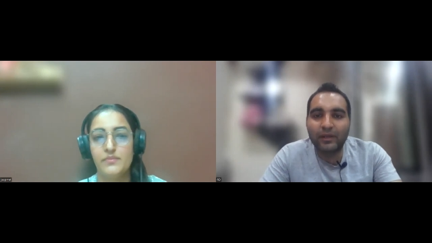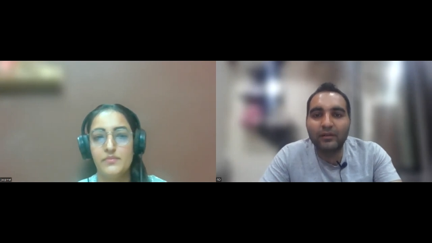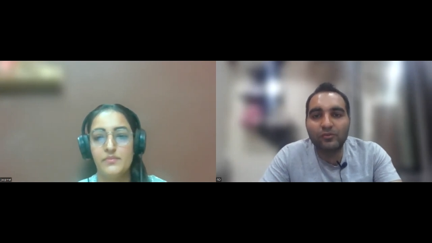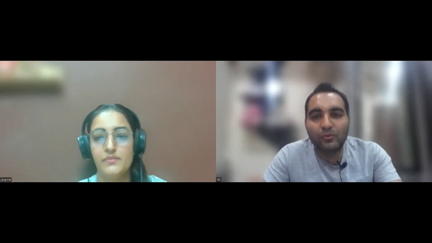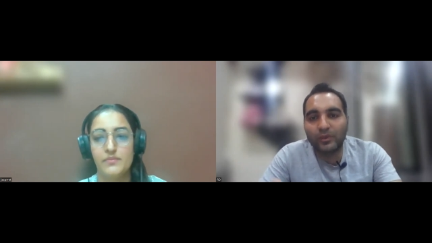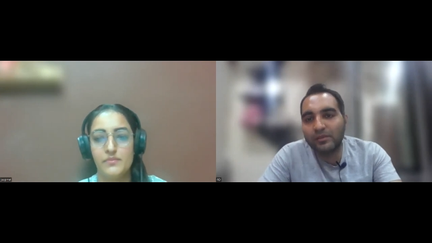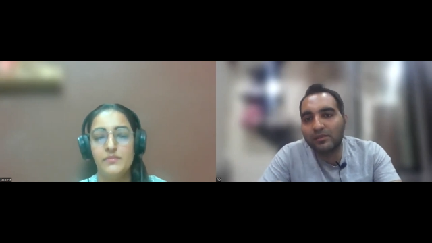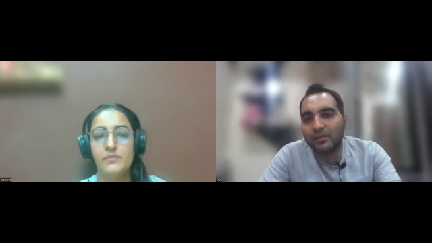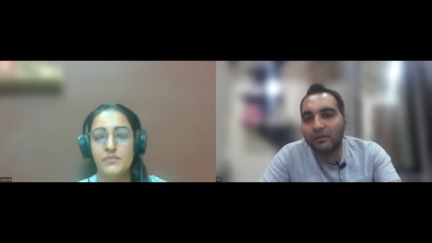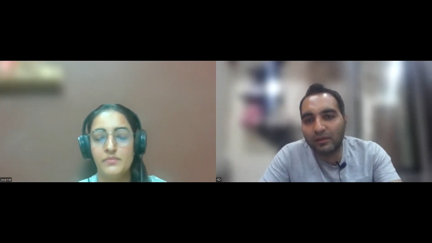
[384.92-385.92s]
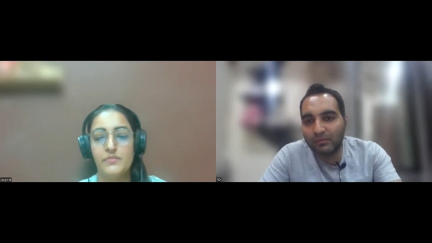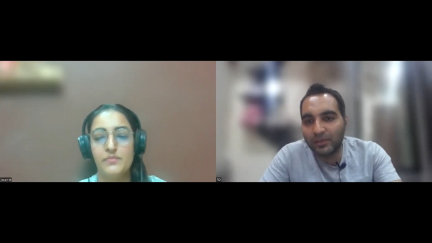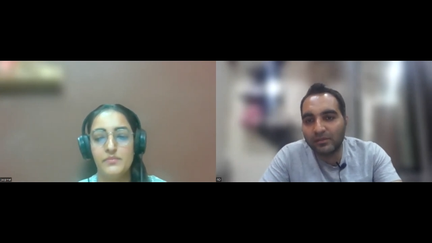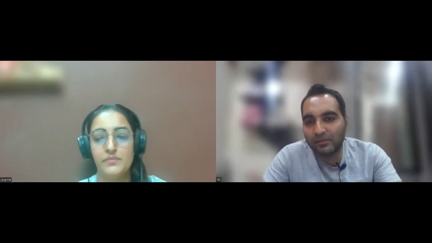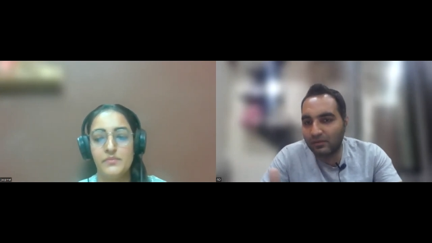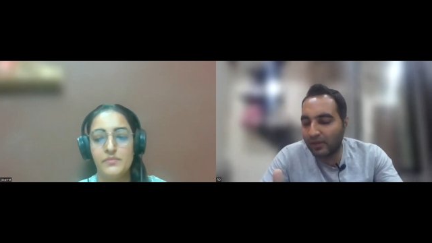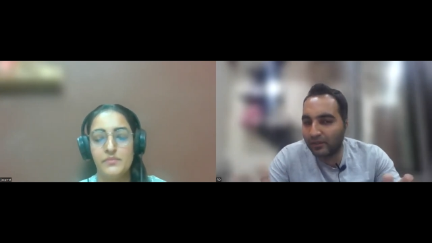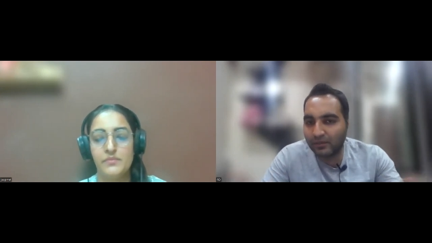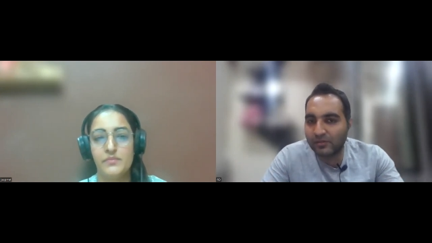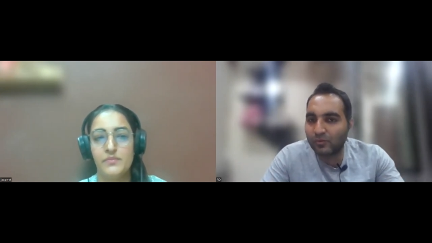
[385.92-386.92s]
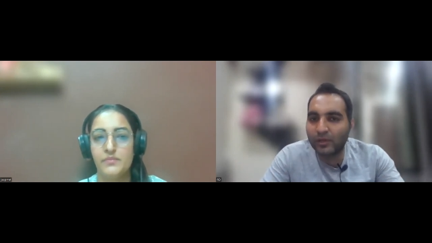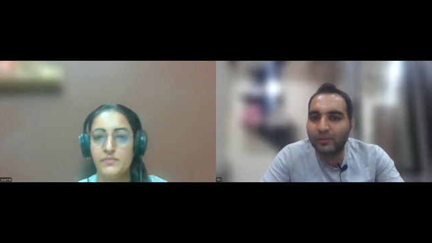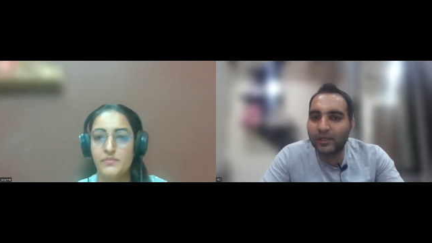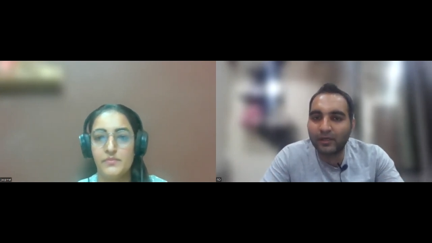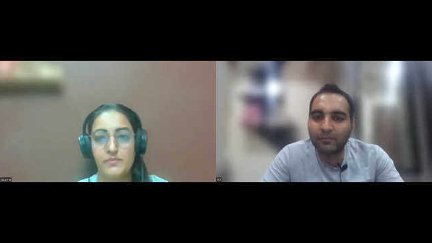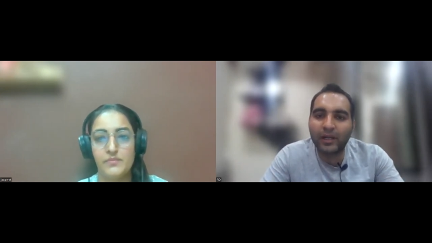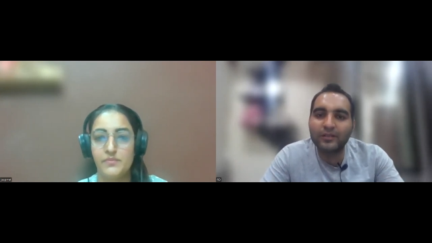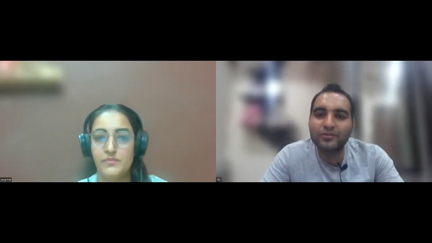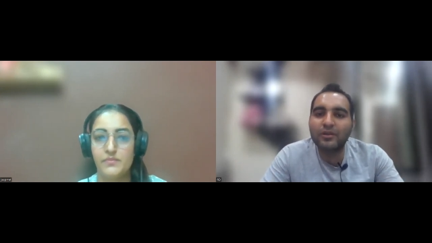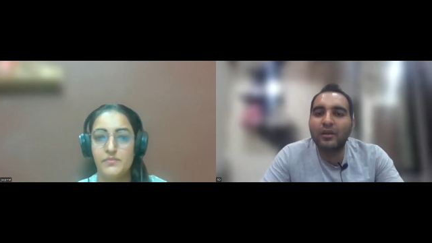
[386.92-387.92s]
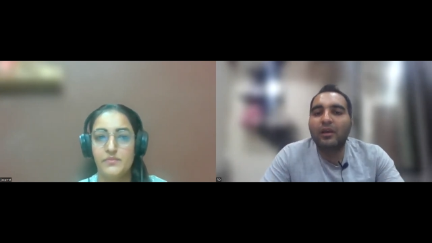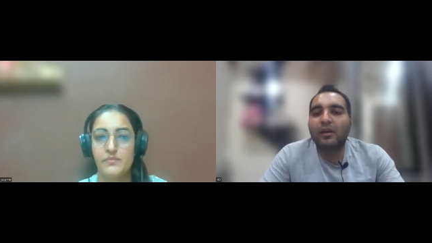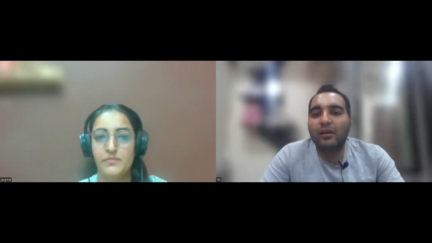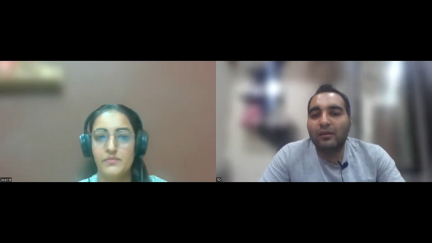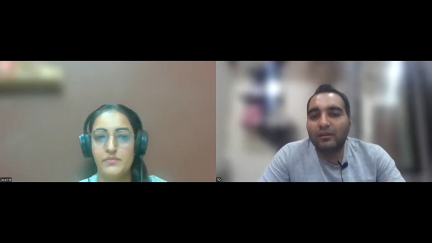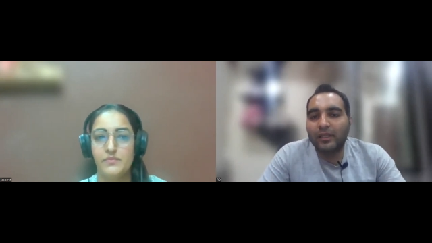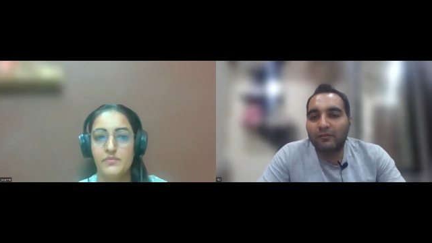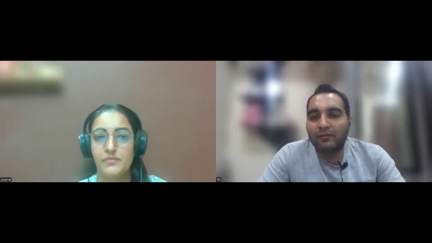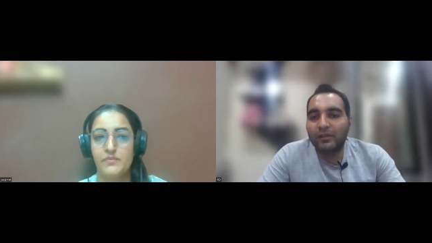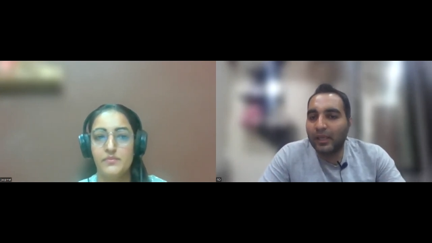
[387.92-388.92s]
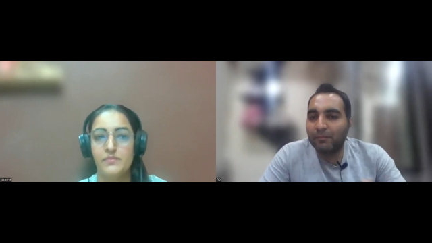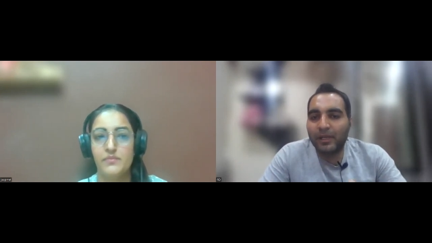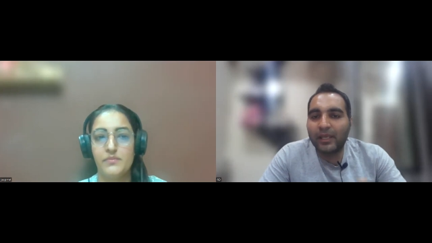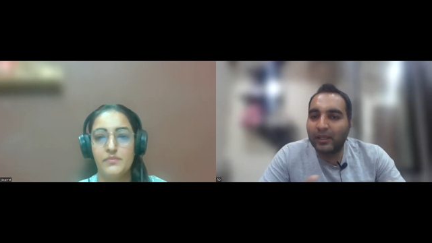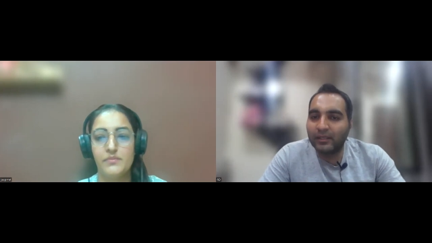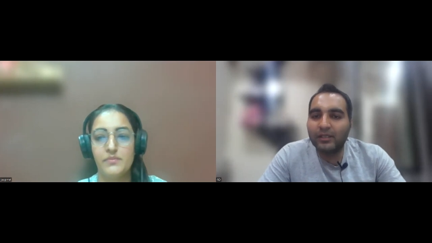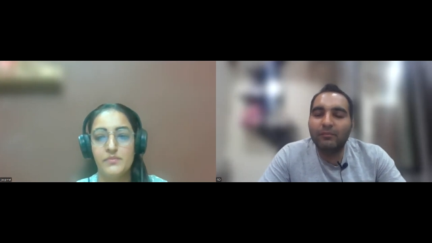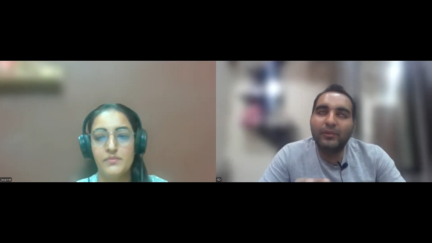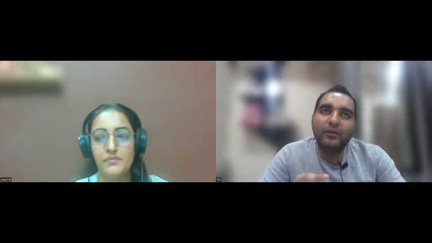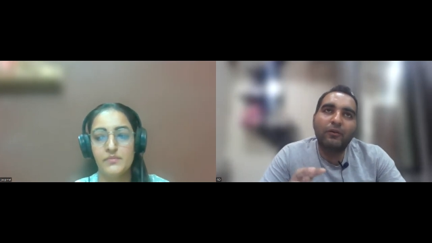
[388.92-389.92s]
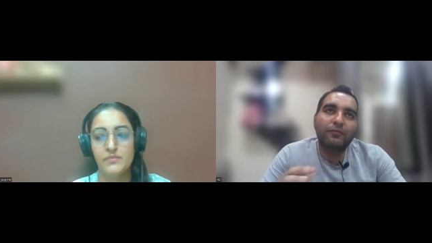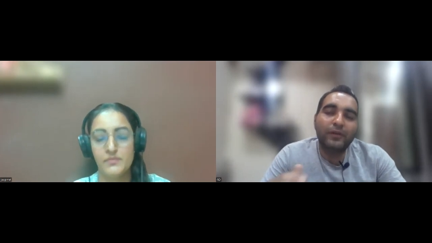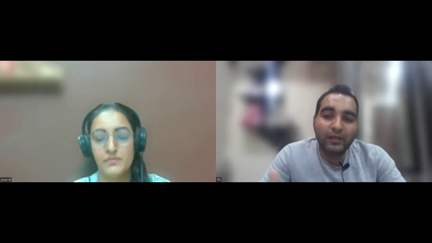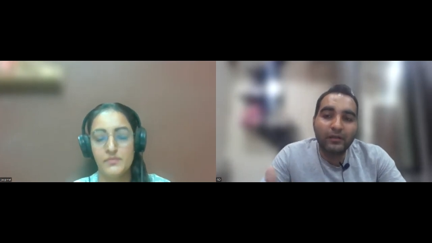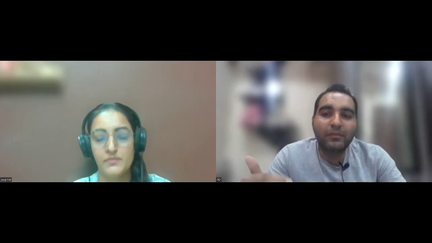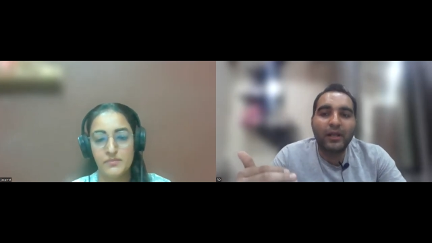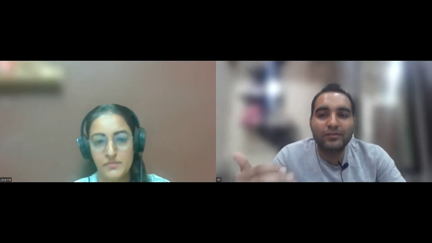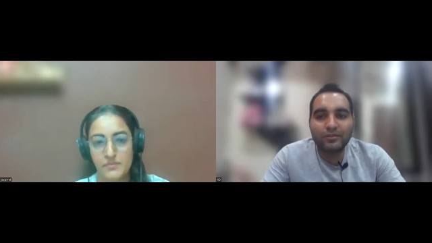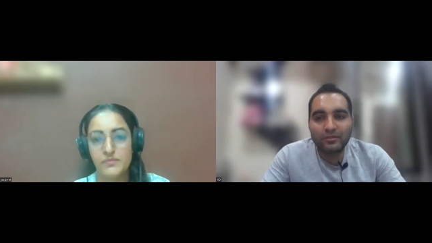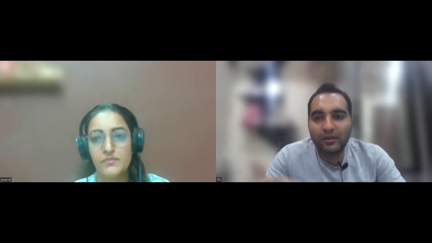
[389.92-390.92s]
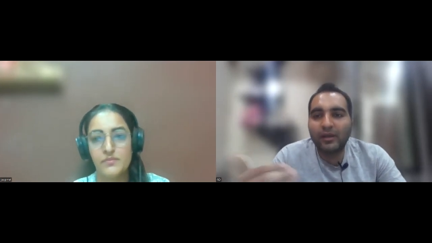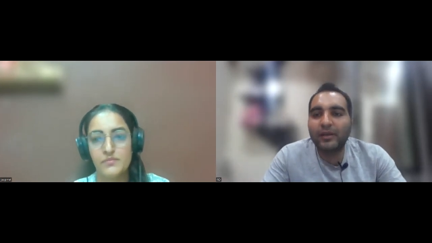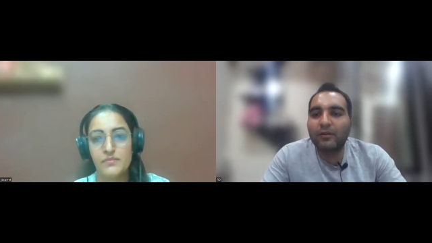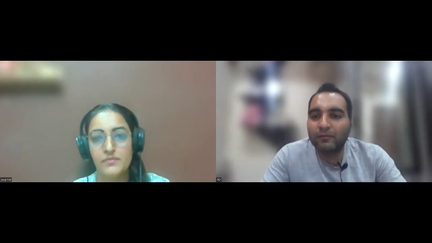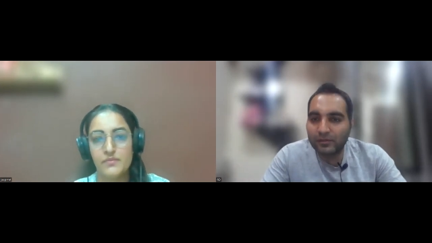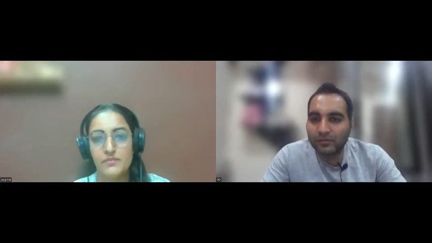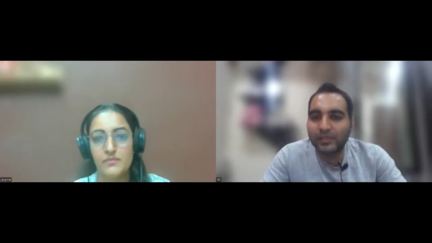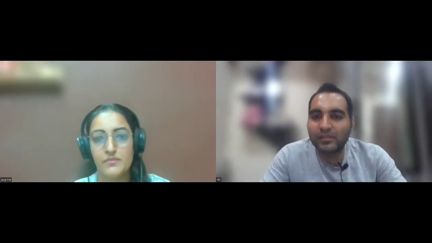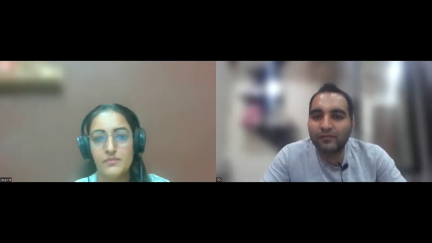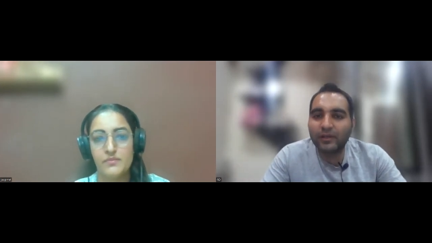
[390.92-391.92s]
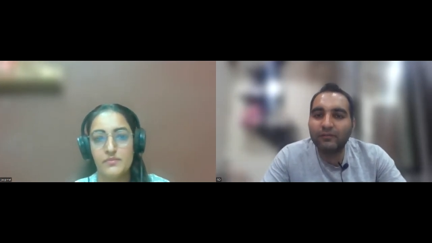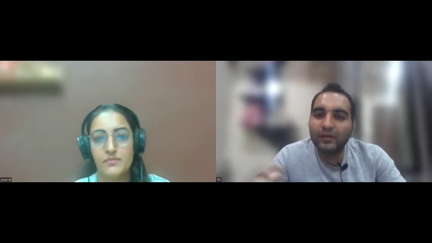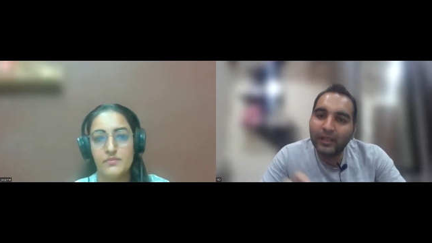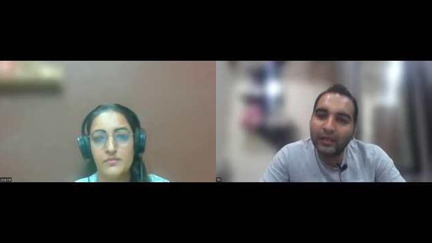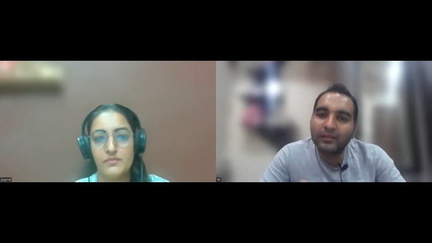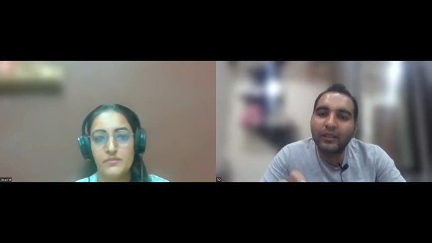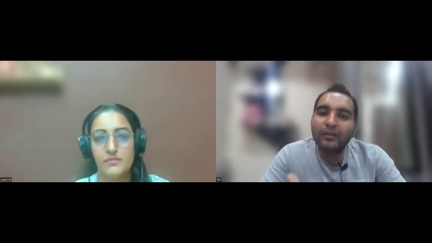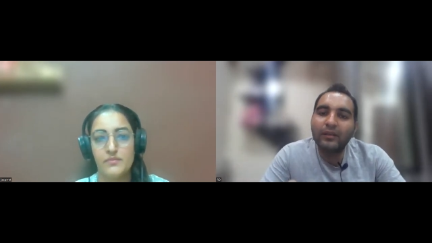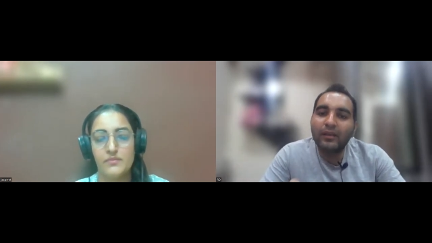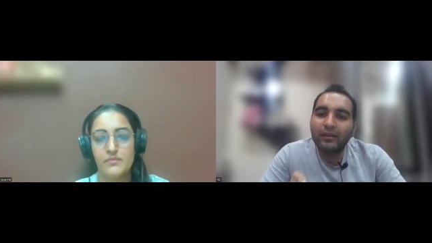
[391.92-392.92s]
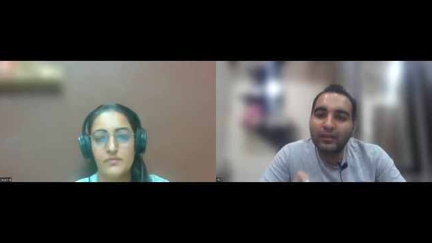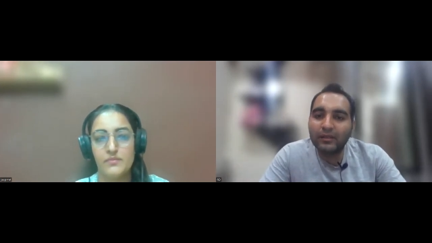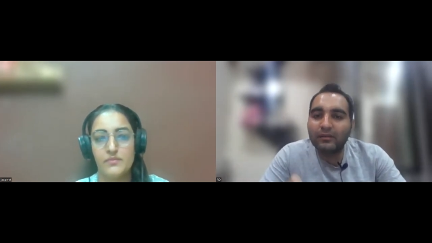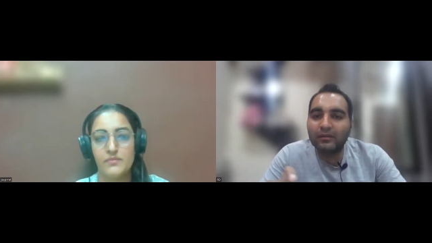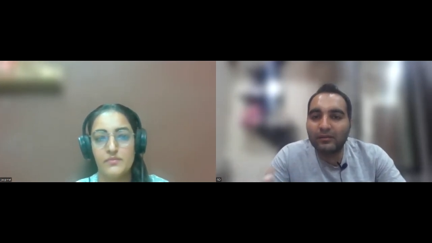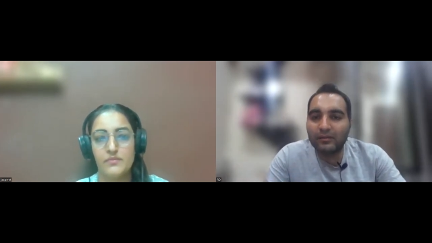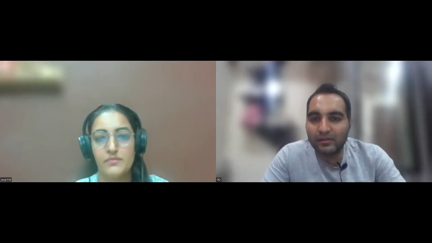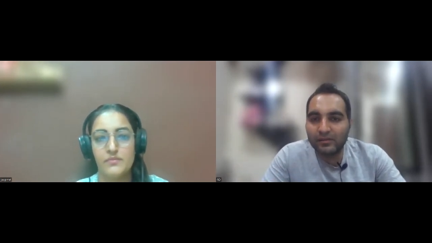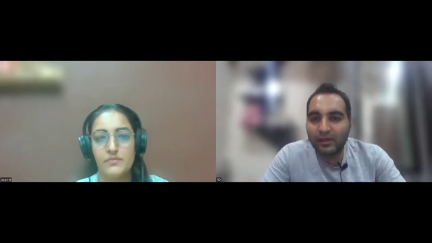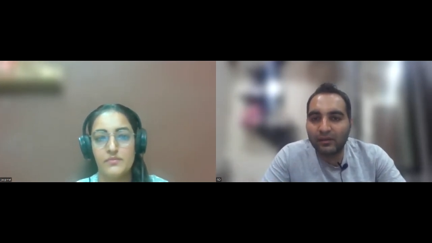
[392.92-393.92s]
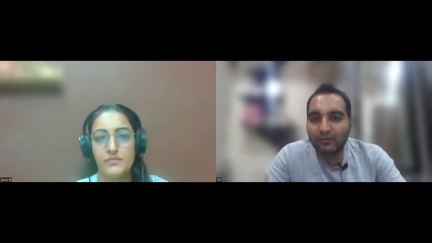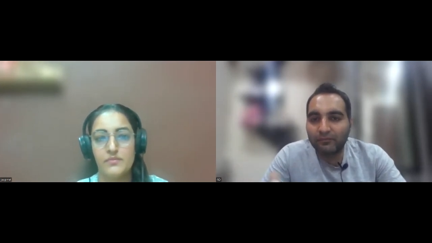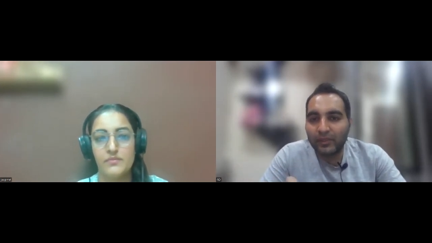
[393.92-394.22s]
Speaker 1: right? So one is Git rebase and in the square bracket branch that will apply any commit of current branch ahead of the specified one, and then Git reset,